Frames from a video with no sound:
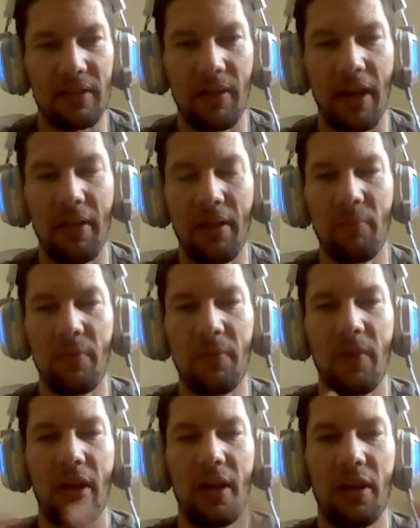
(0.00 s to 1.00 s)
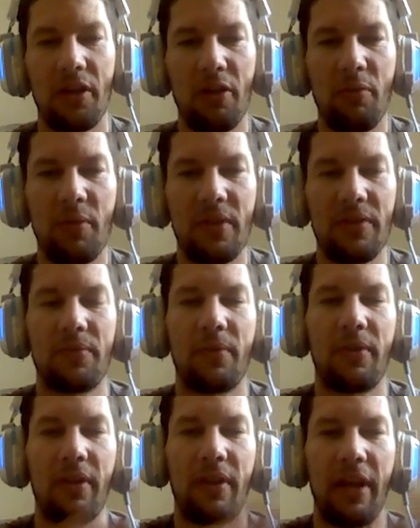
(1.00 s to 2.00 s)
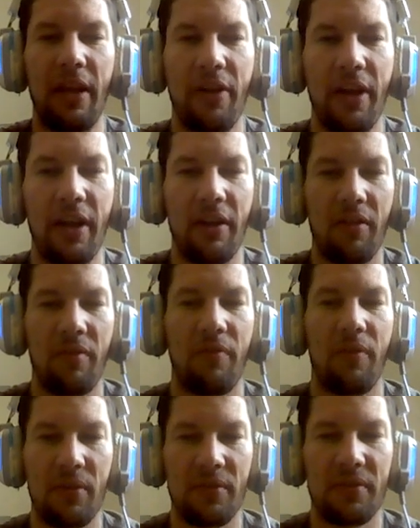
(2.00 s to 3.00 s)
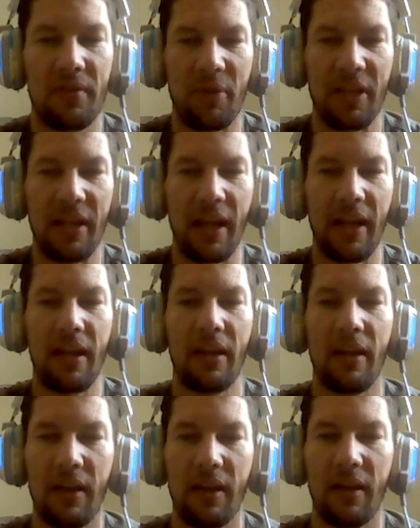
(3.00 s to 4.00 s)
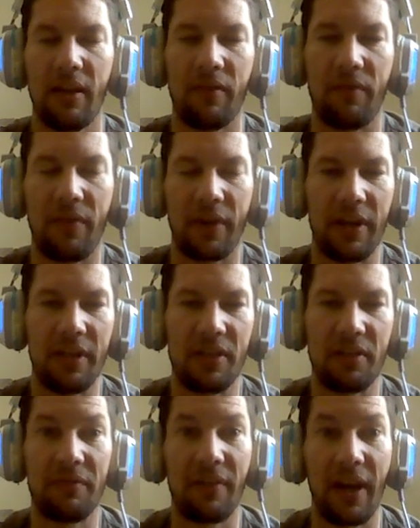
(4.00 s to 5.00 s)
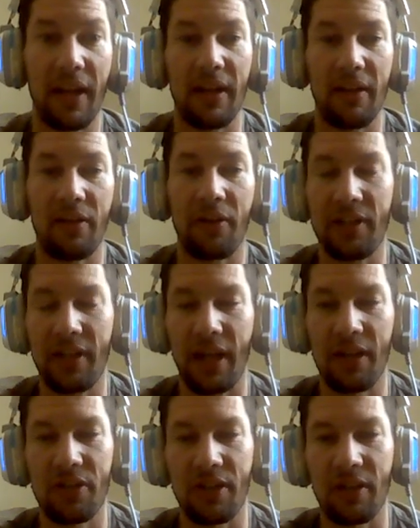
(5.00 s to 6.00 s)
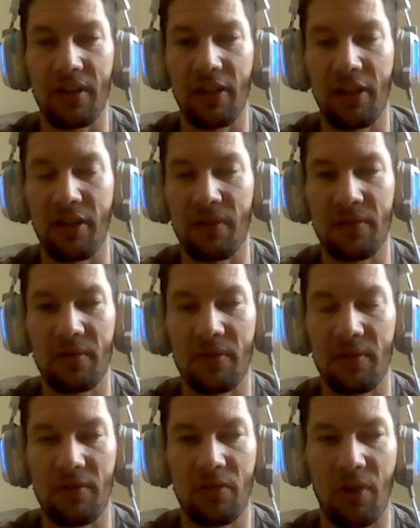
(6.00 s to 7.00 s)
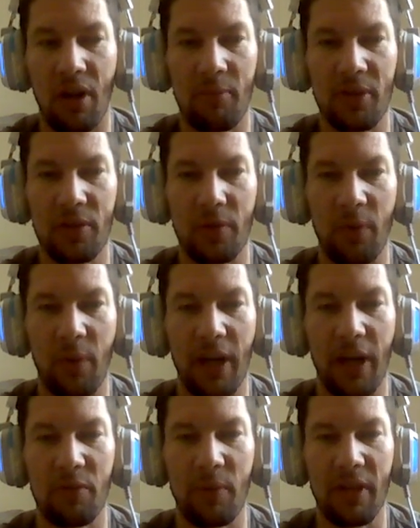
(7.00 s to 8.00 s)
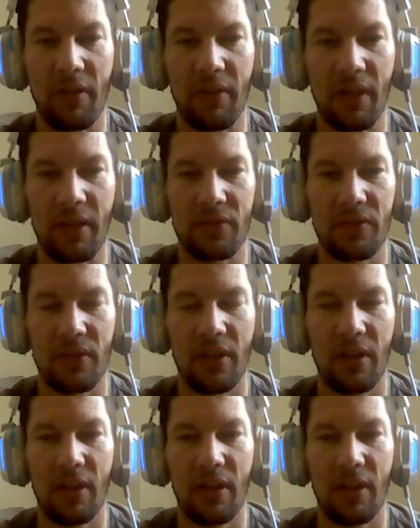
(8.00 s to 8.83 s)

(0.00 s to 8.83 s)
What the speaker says: So I think humans with all the internet and all the phones have been getting very divided. Their attention, is drawn between way too many things.